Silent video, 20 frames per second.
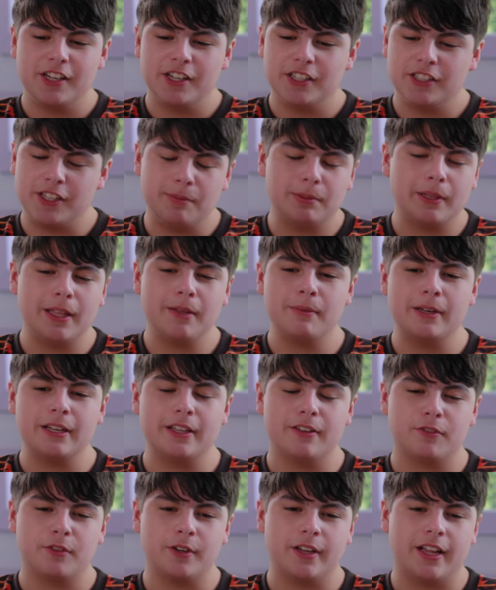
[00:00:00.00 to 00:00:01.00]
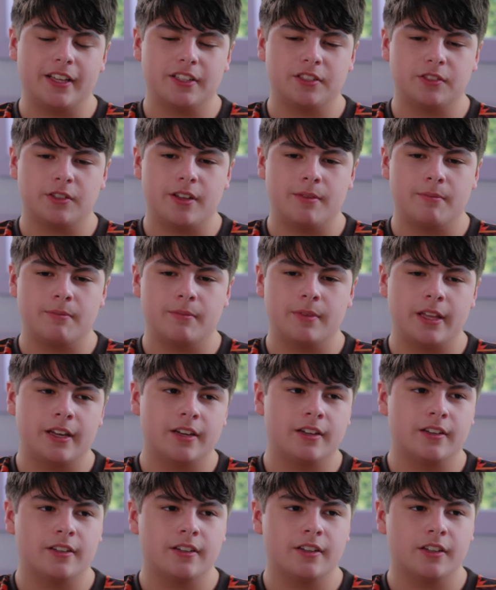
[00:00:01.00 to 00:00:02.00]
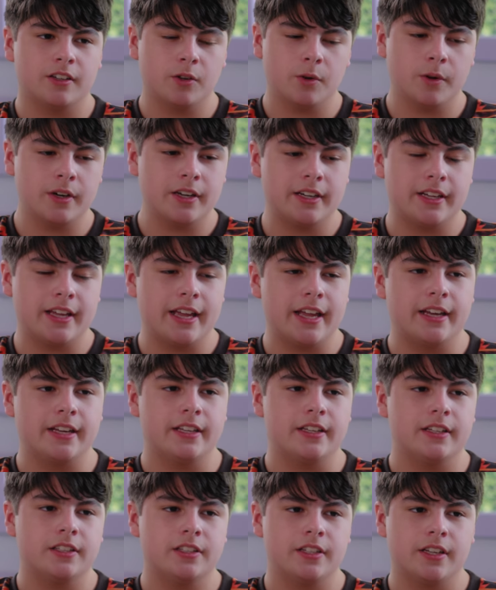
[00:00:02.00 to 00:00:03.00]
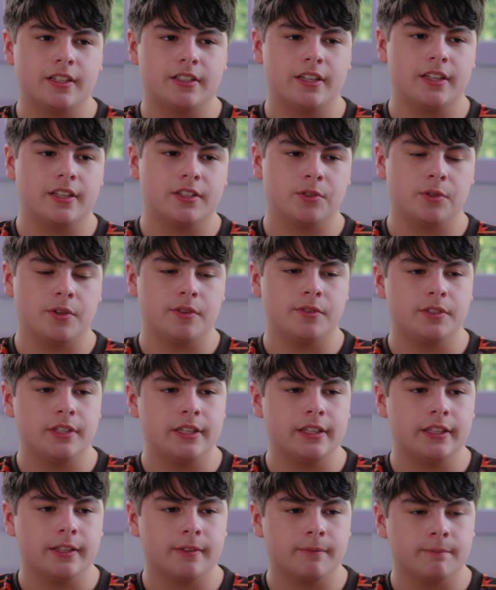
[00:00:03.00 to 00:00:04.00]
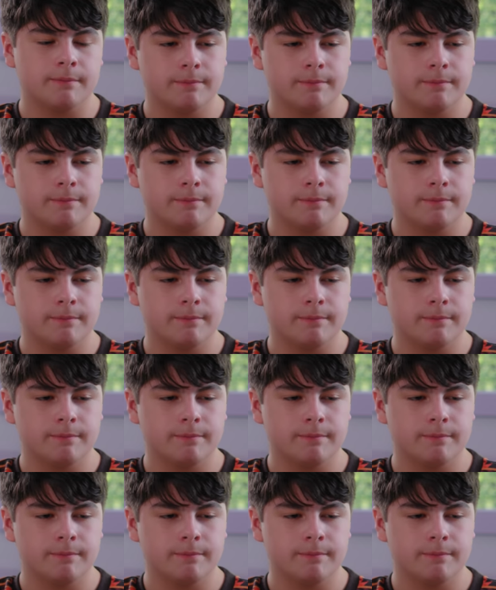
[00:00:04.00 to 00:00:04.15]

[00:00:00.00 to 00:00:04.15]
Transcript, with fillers: She played me to get free ice cream, and according to Katie, she has a history of stealing.